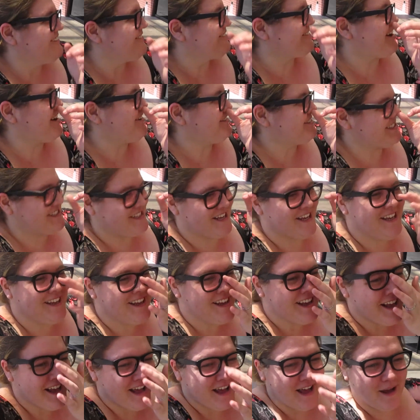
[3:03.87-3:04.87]
where I was
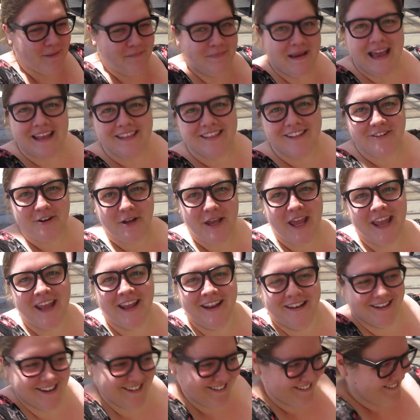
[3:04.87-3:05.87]
a bad little
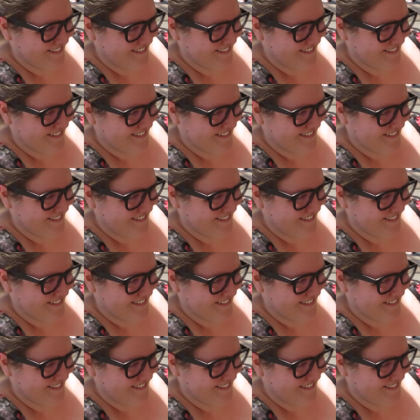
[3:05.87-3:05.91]
kid.